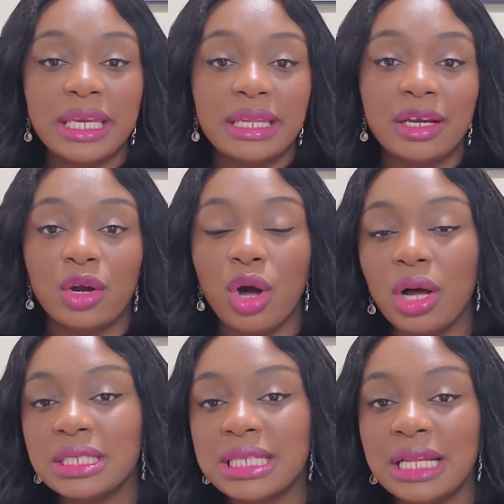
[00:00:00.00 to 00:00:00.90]
in a
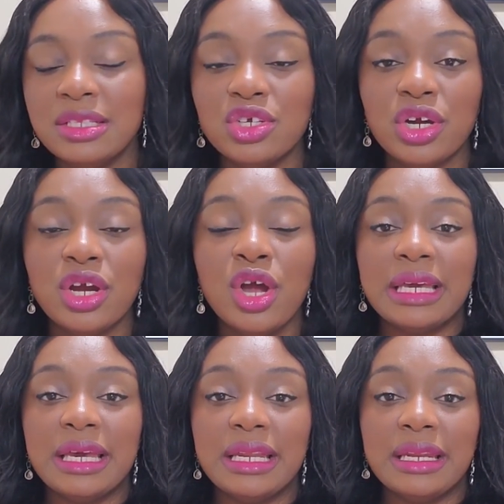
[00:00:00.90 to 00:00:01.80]
call center,
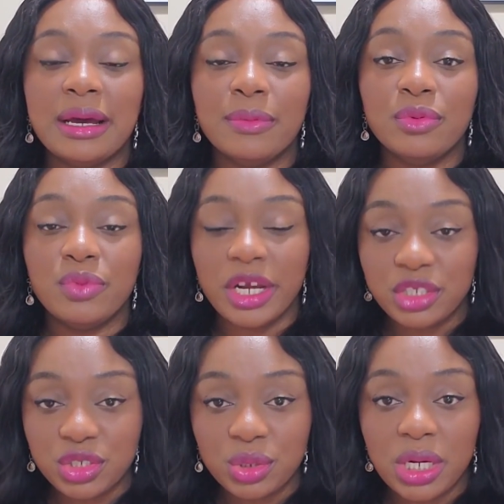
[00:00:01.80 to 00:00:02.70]
in
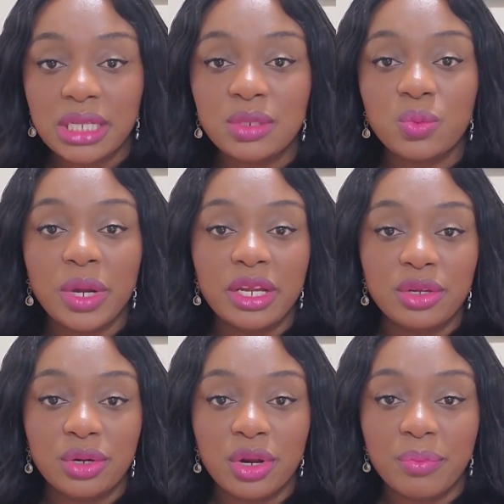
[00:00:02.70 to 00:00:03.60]
restaurants where
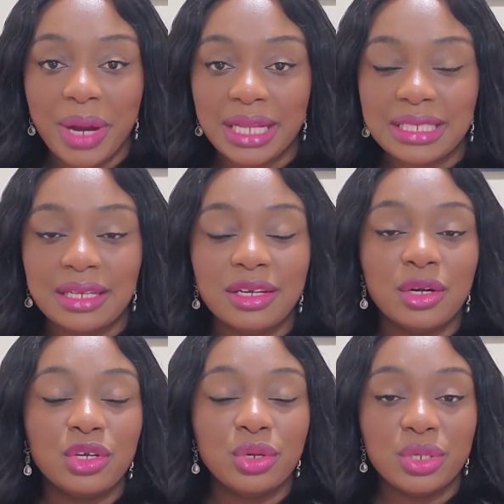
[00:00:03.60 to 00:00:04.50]
you're a bartender,
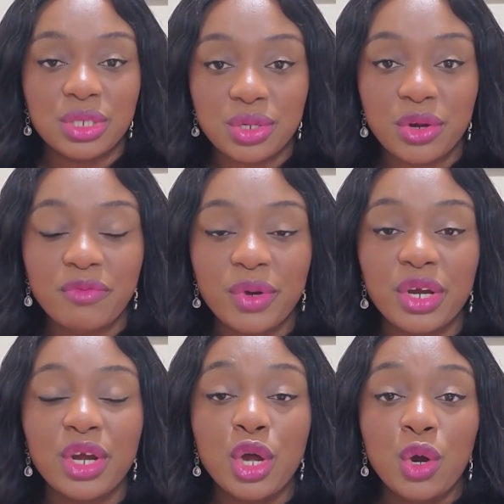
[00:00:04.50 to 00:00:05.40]
you're a
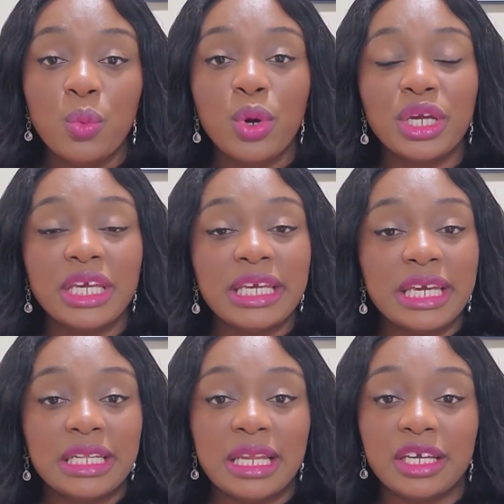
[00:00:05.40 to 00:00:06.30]
server, working
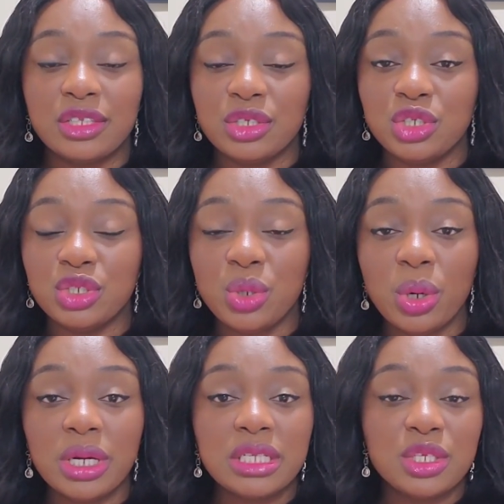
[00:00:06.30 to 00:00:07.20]
in like the
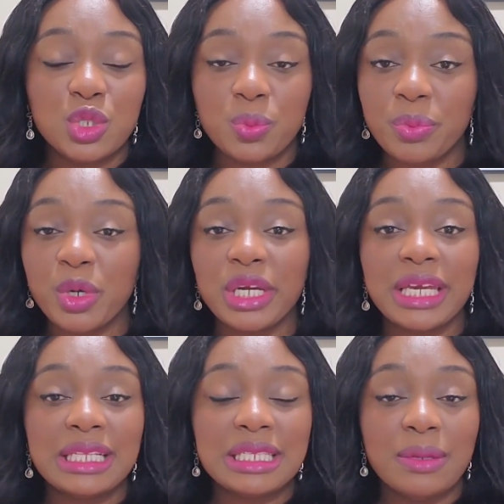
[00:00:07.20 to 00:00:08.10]
stores, the
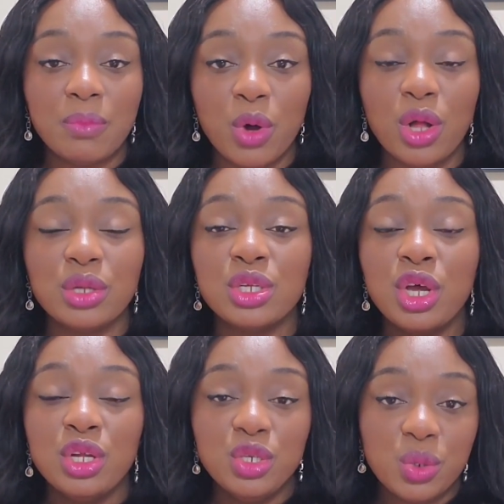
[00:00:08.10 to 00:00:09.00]
supermarkets, the malls.
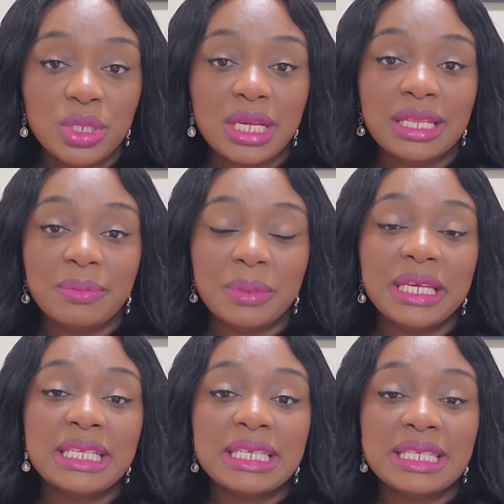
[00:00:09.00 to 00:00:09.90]
Those are the
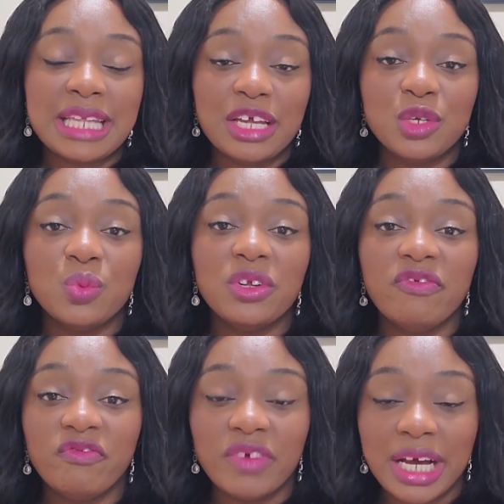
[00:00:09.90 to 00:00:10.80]
places that you would
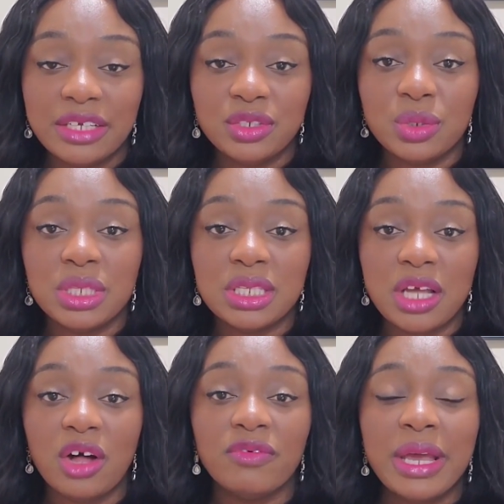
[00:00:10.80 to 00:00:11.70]
find
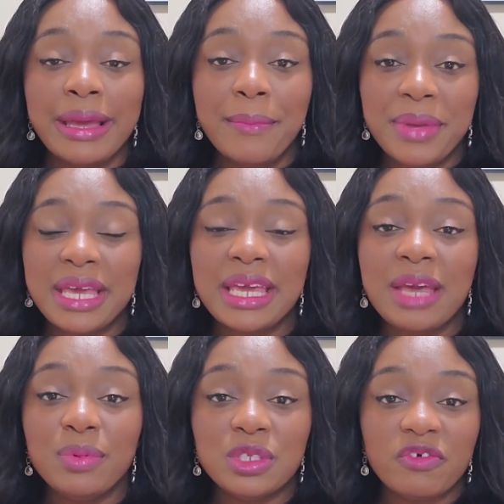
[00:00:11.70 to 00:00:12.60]
yourself being
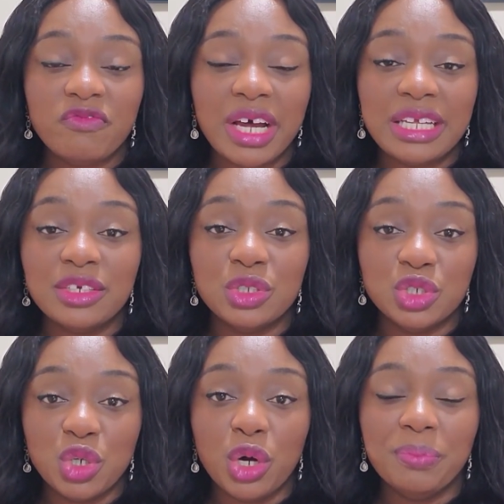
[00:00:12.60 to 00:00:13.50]
able to find a
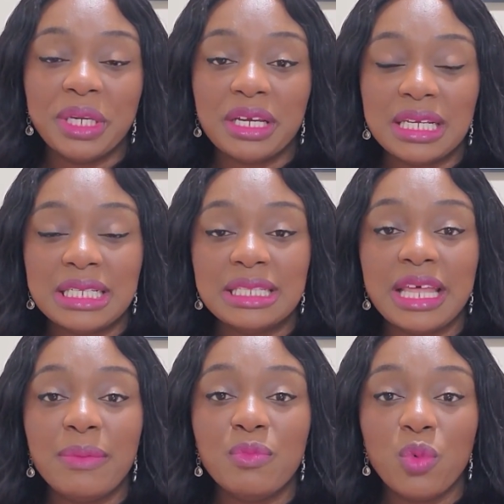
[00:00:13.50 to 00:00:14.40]
job because
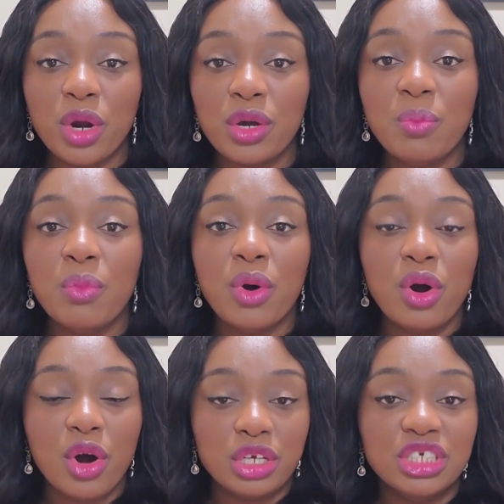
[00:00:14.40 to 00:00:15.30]
they work
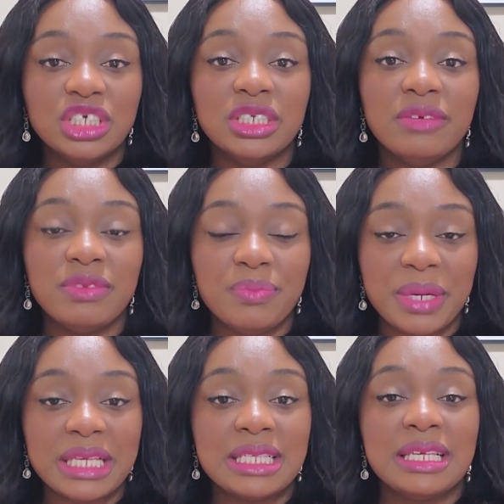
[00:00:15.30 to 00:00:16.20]
more on shift
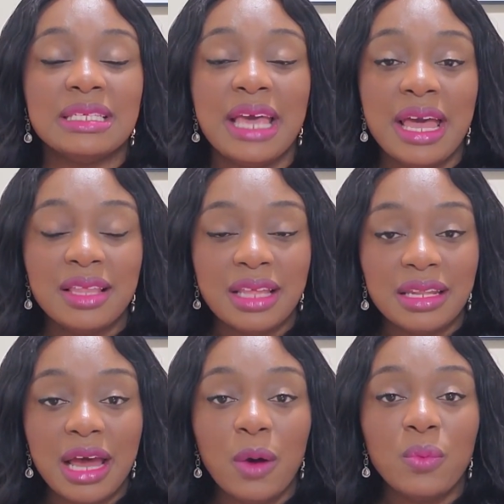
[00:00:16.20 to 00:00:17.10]
basis.
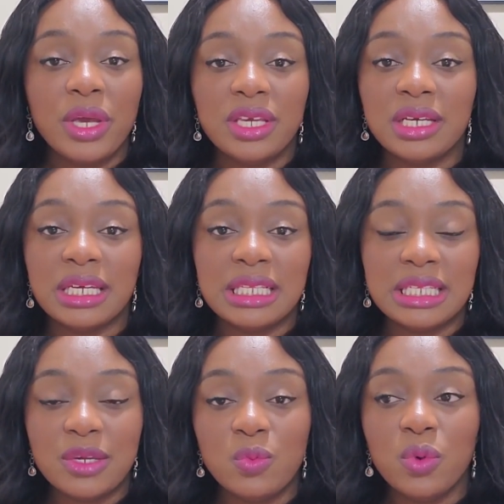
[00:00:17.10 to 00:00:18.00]
Then that way you can
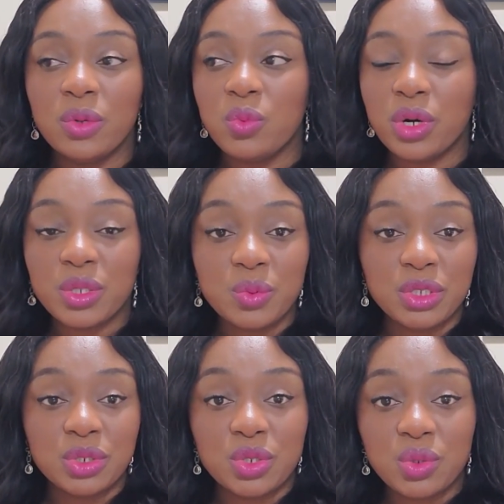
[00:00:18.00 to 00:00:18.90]
see what works with
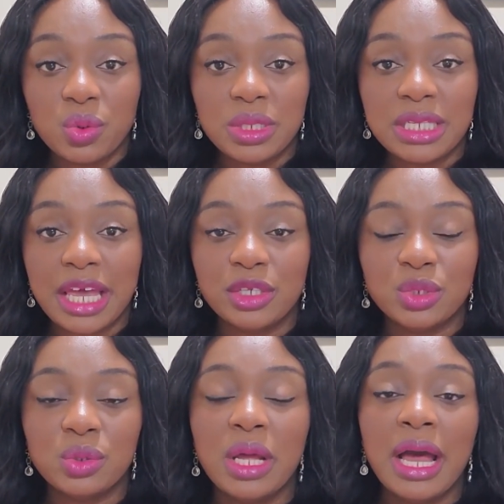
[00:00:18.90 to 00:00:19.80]
your school
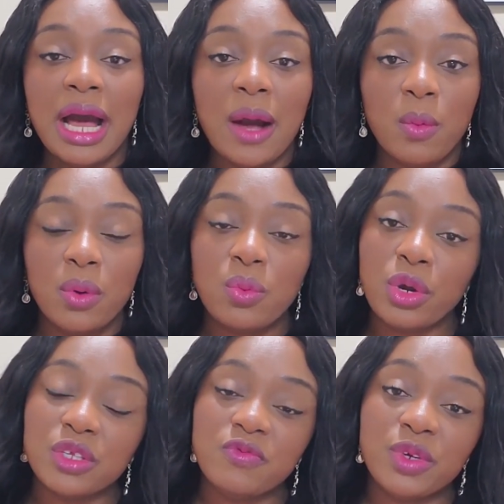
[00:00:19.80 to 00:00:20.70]
schedule and what
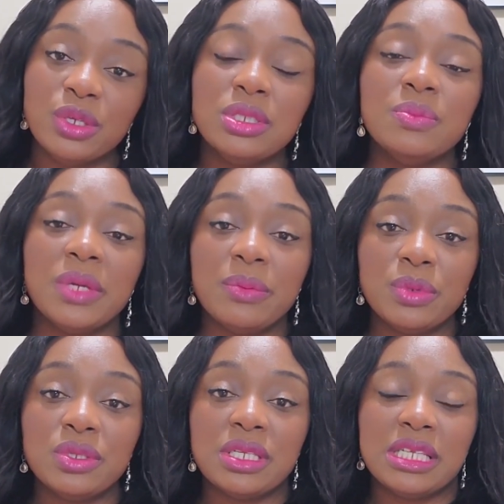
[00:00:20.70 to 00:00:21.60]
works for you to be able
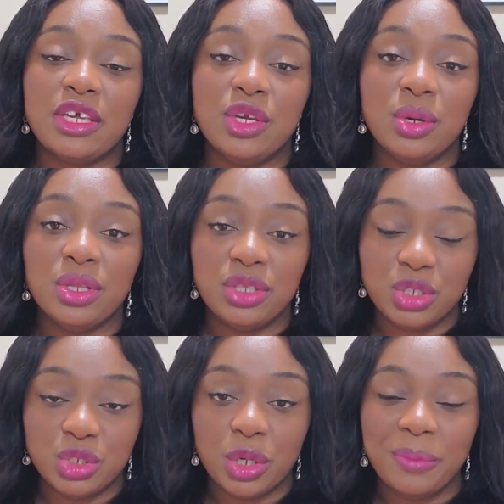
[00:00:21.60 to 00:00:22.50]
to secure the
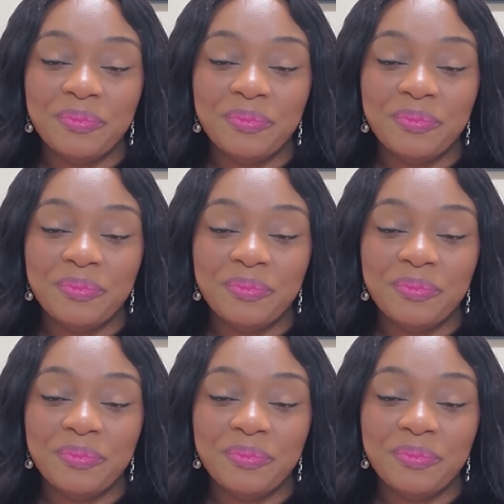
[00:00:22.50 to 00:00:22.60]
job.